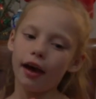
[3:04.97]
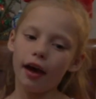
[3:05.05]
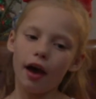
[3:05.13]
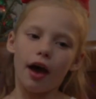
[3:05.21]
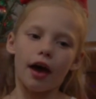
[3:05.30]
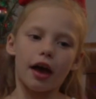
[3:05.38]

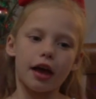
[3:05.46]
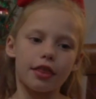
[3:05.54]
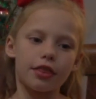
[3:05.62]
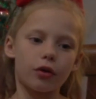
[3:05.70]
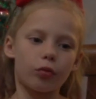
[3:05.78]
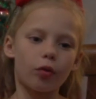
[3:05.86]

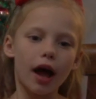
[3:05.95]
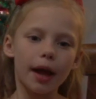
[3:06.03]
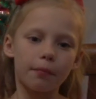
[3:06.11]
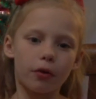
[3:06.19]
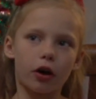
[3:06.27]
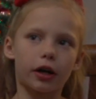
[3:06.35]
and the
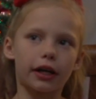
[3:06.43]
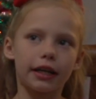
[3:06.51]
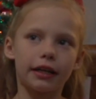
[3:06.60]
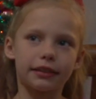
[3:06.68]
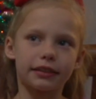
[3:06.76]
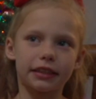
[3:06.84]
white part
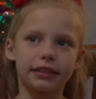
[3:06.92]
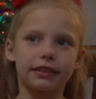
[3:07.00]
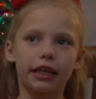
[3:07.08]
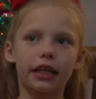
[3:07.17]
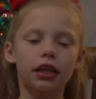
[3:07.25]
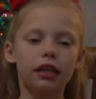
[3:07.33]
is the
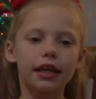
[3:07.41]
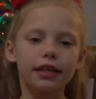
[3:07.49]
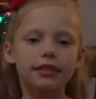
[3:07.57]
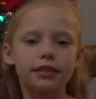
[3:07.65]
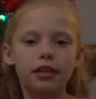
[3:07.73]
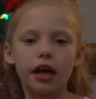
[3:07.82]
sinless
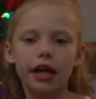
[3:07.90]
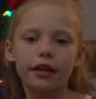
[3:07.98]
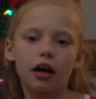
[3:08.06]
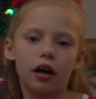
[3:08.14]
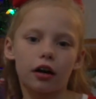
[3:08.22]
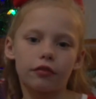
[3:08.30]
Son
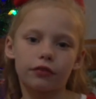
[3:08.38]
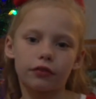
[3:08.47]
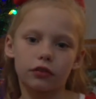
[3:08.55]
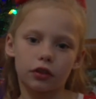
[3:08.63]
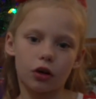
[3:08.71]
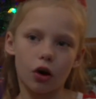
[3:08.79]
of
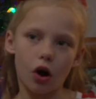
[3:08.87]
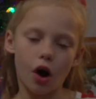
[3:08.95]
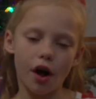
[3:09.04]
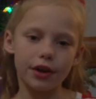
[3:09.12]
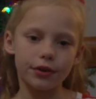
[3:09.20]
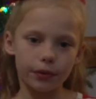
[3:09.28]

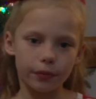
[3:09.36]
God.